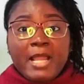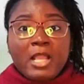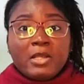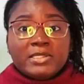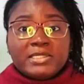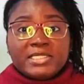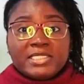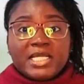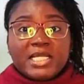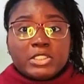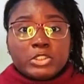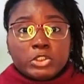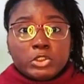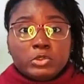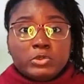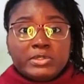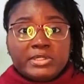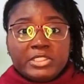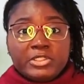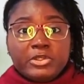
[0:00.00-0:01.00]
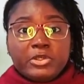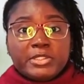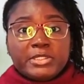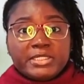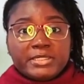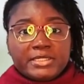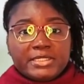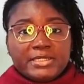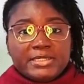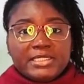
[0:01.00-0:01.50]
BioStar two
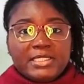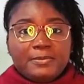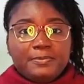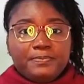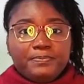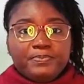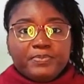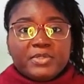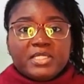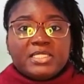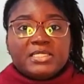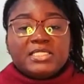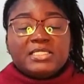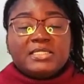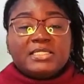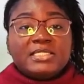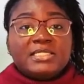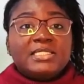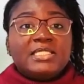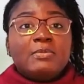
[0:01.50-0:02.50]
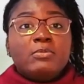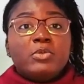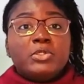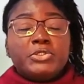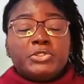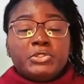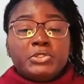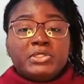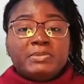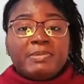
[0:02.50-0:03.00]
security system. The system
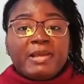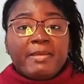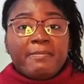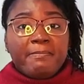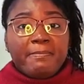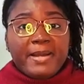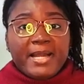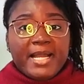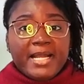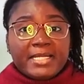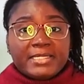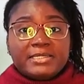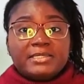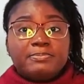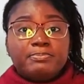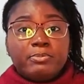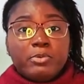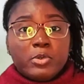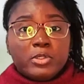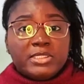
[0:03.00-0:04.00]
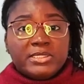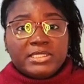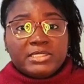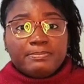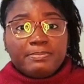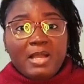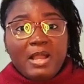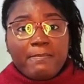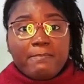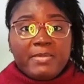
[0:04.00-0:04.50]
was used by banks, police
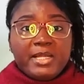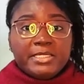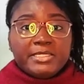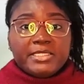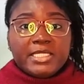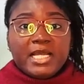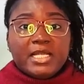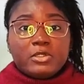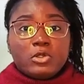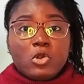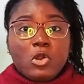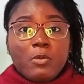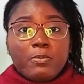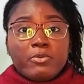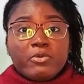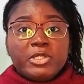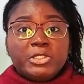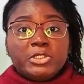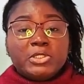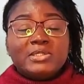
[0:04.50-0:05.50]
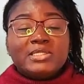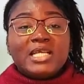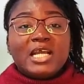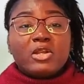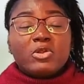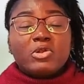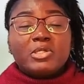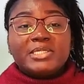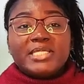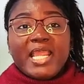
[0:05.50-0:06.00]
departments, and corporations
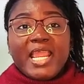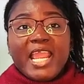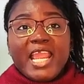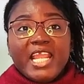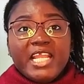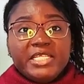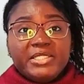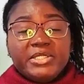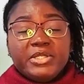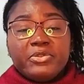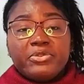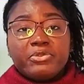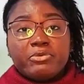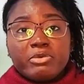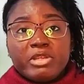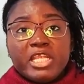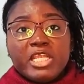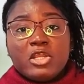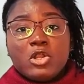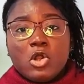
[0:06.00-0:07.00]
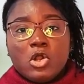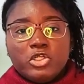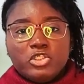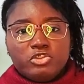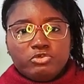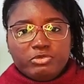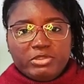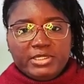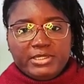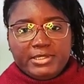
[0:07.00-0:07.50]
across eighty-three
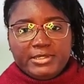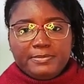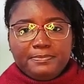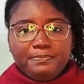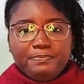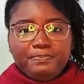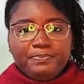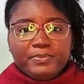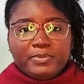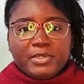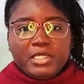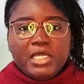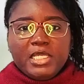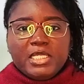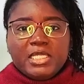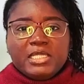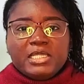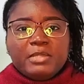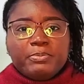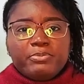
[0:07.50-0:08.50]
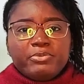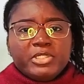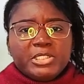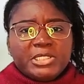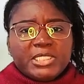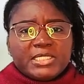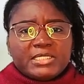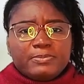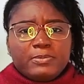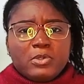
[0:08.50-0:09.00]
countries. The
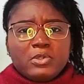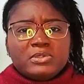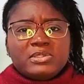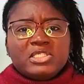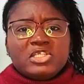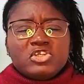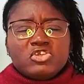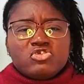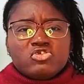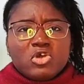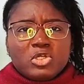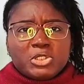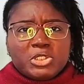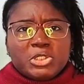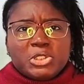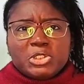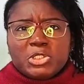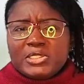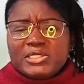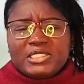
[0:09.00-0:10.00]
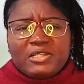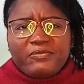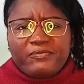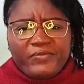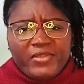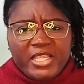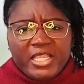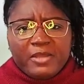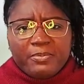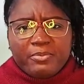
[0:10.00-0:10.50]
breach exposed not just
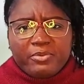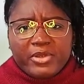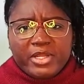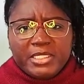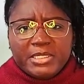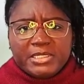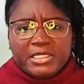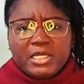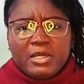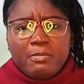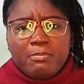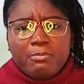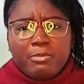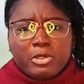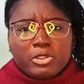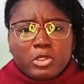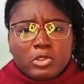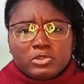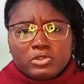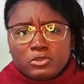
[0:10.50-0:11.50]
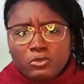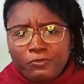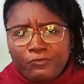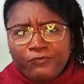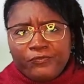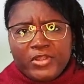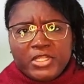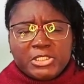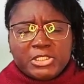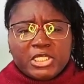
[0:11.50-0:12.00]
fingerprint, but also
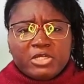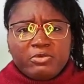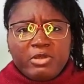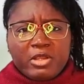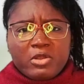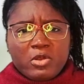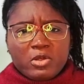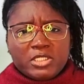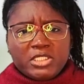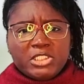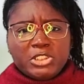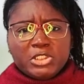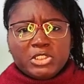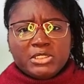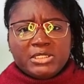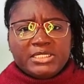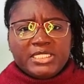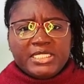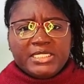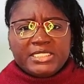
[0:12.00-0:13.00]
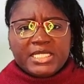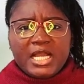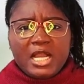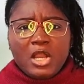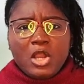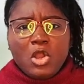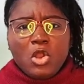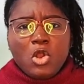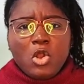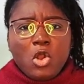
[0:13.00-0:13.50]
facial recognition
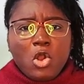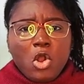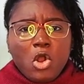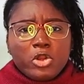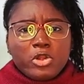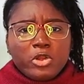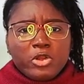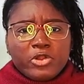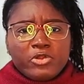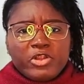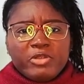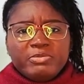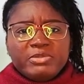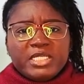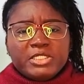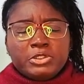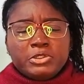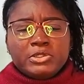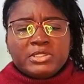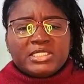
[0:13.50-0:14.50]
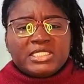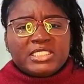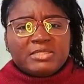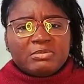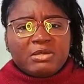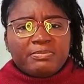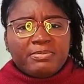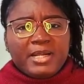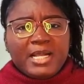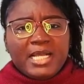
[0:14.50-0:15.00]
data, unencrypted
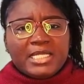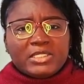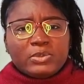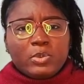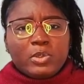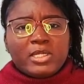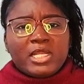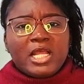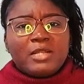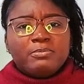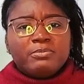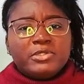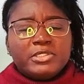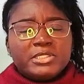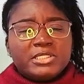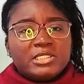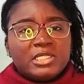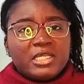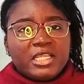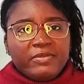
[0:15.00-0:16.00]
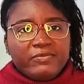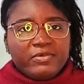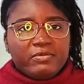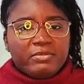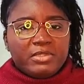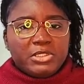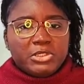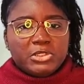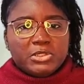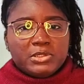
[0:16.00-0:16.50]
username and password, and personal
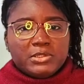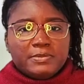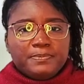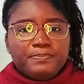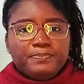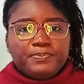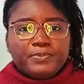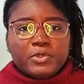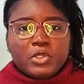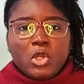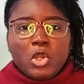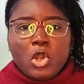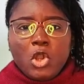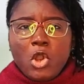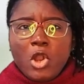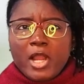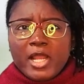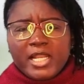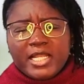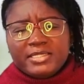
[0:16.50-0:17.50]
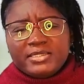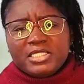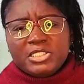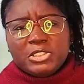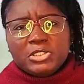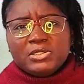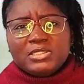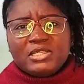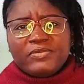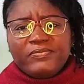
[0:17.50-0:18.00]
information.
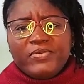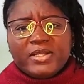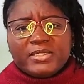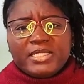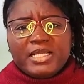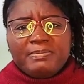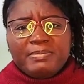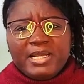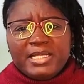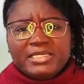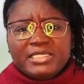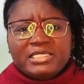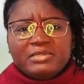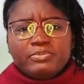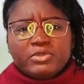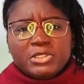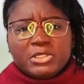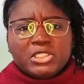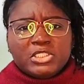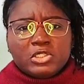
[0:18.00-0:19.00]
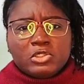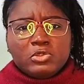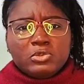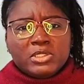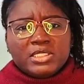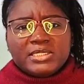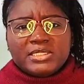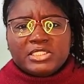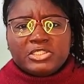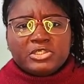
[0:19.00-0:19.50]
Organizations affected by this breach
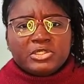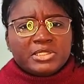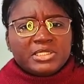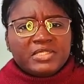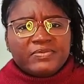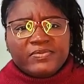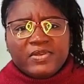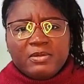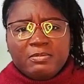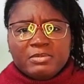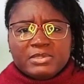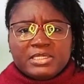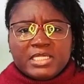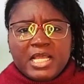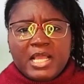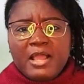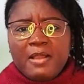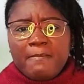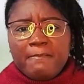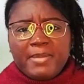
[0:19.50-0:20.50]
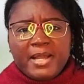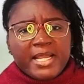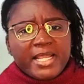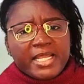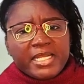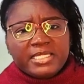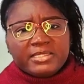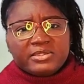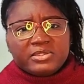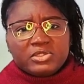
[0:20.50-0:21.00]
included security firms,
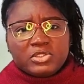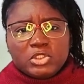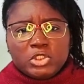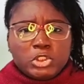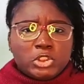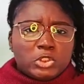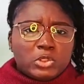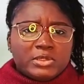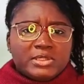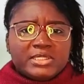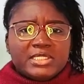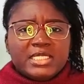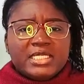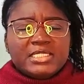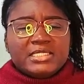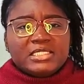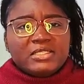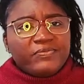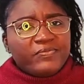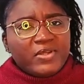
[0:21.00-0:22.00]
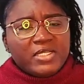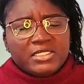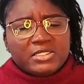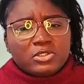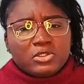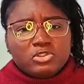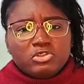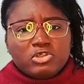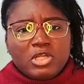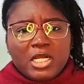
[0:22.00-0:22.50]
banking institutions, defense
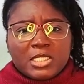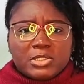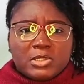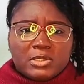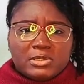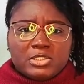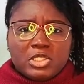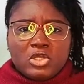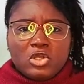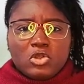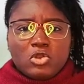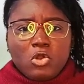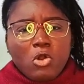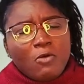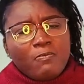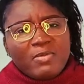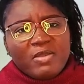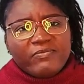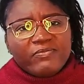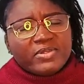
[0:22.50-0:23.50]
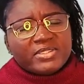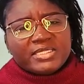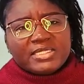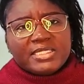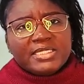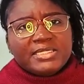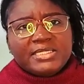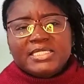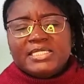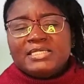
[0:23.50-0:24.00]
contractors, government
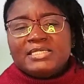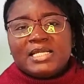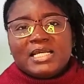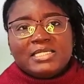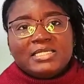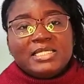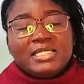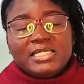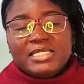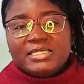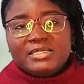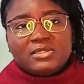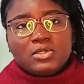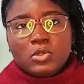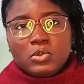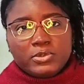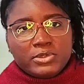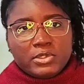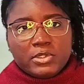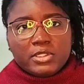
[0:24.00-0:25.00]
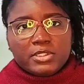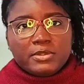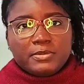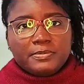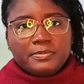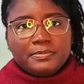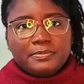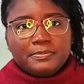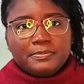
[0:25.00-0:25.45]
facilities, and the list goes on.